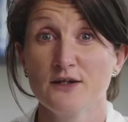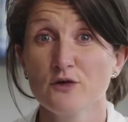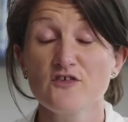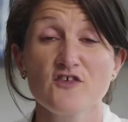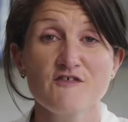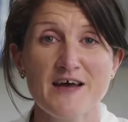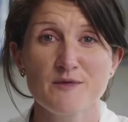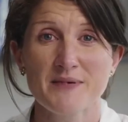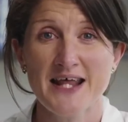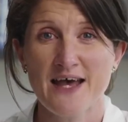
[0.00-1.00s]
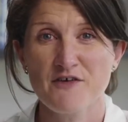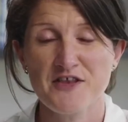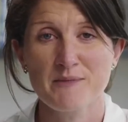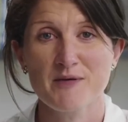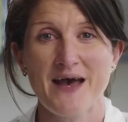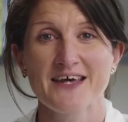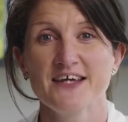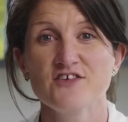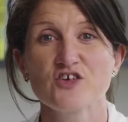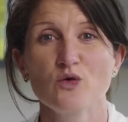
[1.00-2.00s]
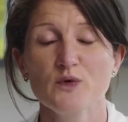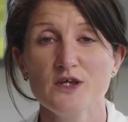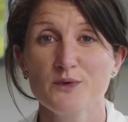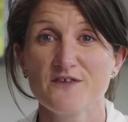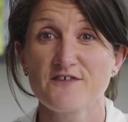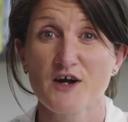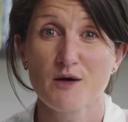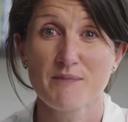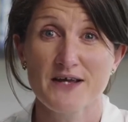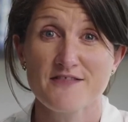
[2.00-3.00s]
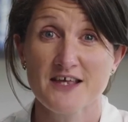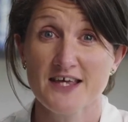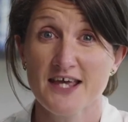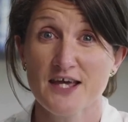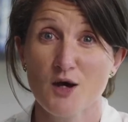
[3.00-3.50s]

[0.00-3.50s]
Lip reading: In order to develop an aerodynamic package, we would start by thinking